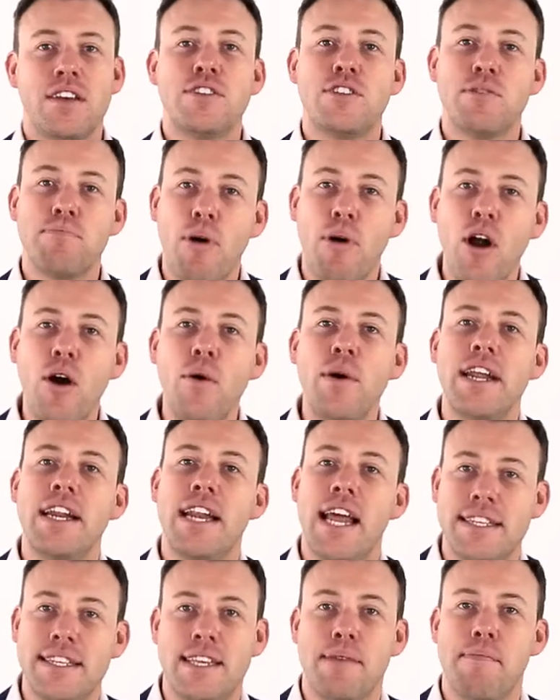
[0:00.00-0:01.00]
To borrow in an
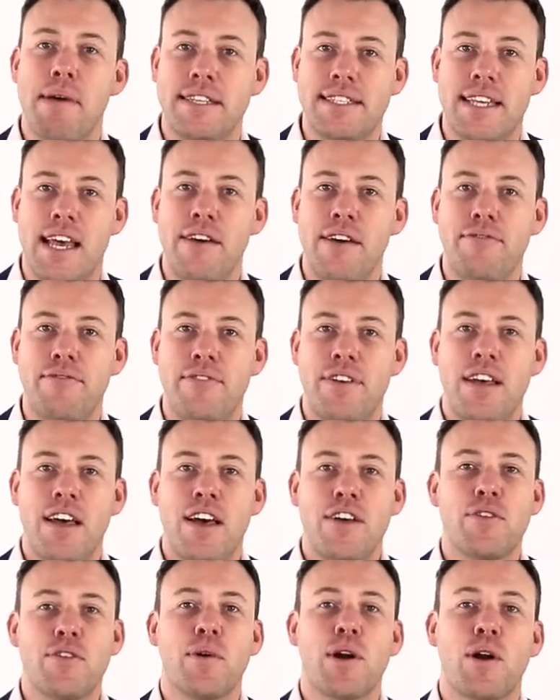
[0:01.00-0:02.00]
SMSF,
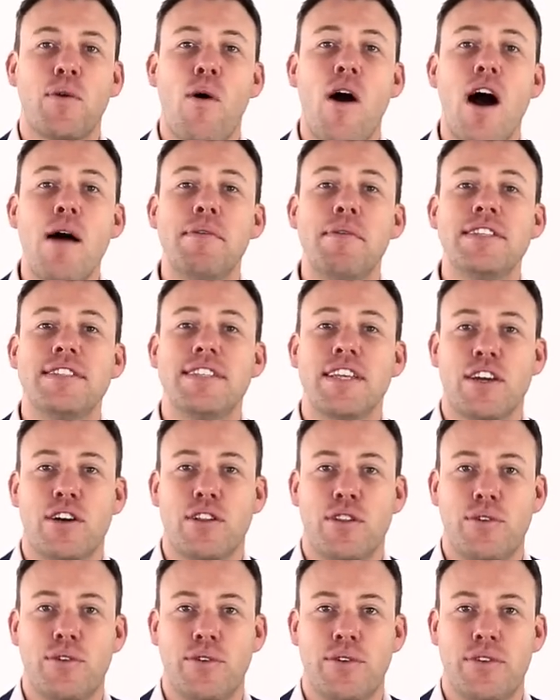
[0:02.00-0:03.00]
the requirements
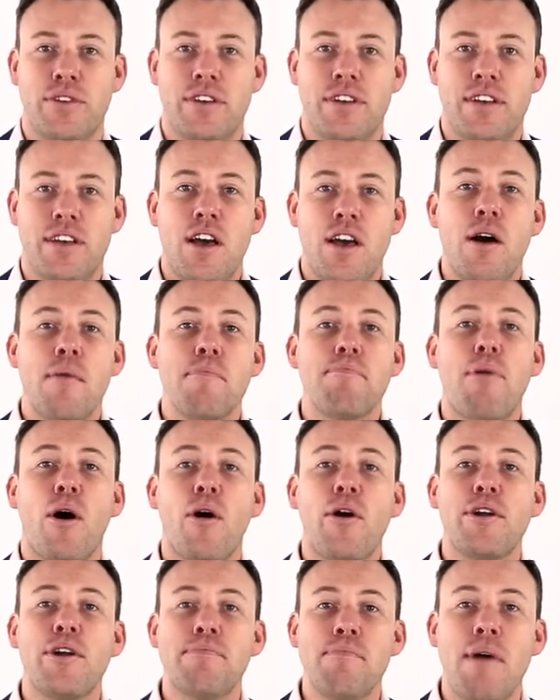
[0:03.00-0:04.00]
include:
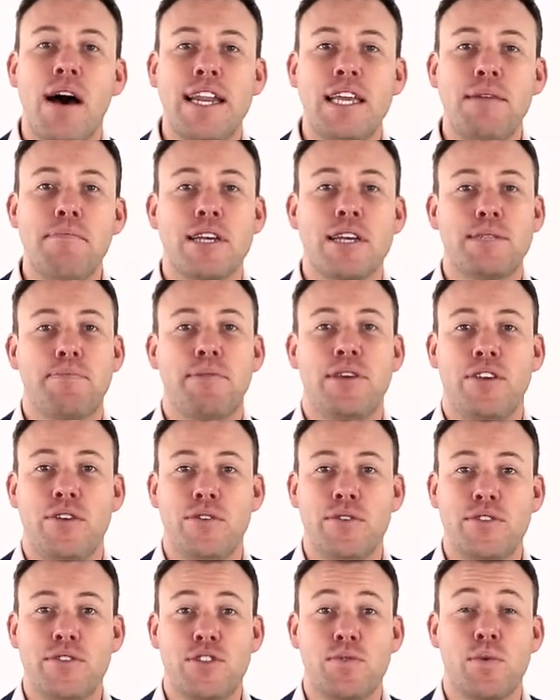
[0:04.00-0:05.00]
borrowed money must be
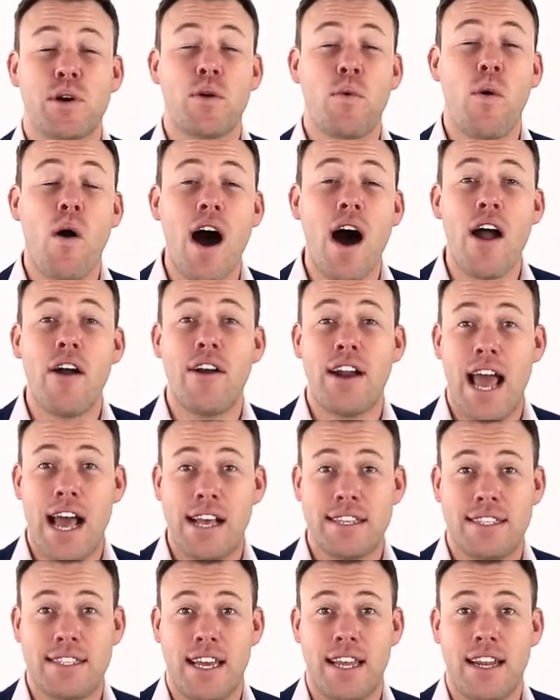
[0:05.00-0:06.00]
used to acquire an
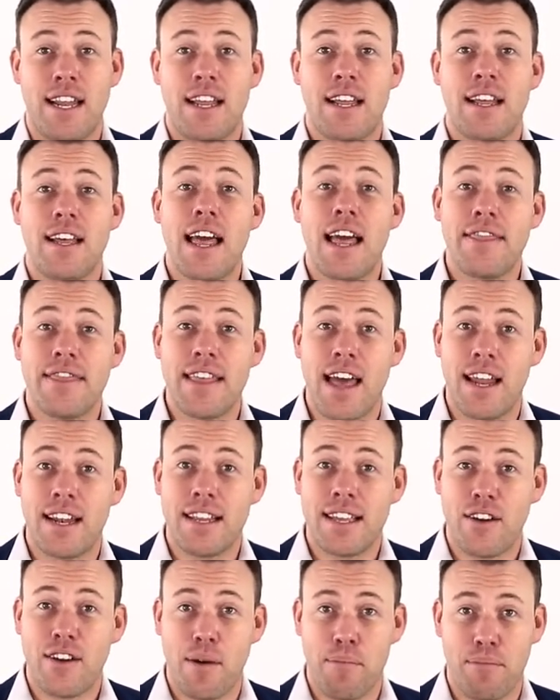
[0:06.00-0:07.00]
asset that
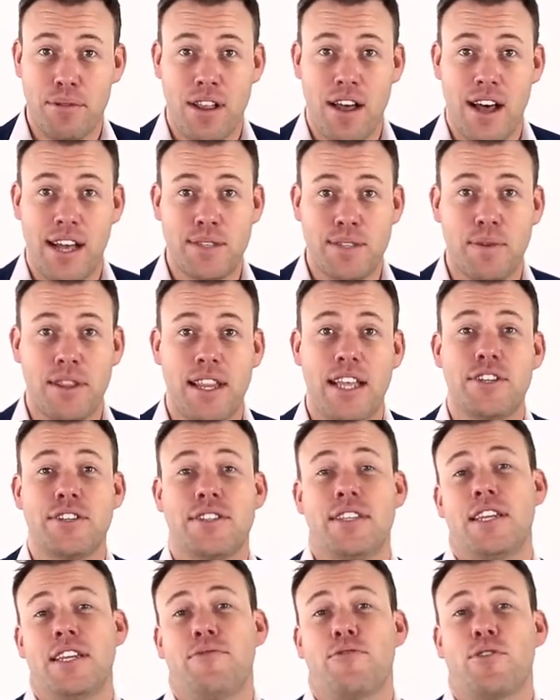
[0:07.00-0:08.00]
complies with
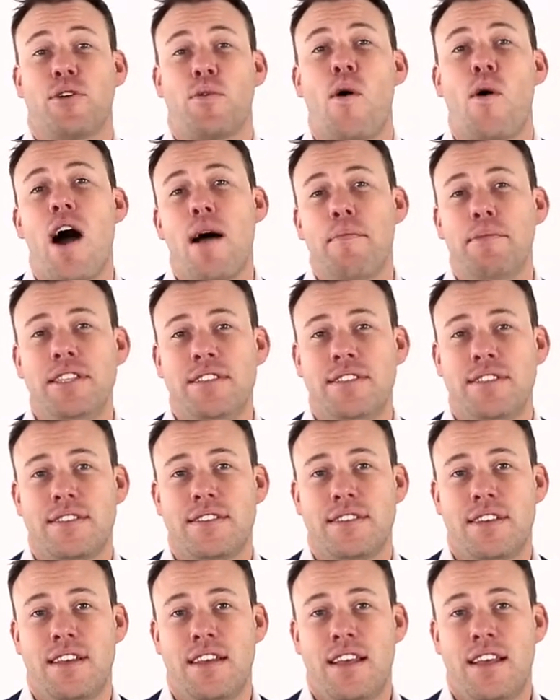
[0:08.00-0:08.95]
legislative requirements.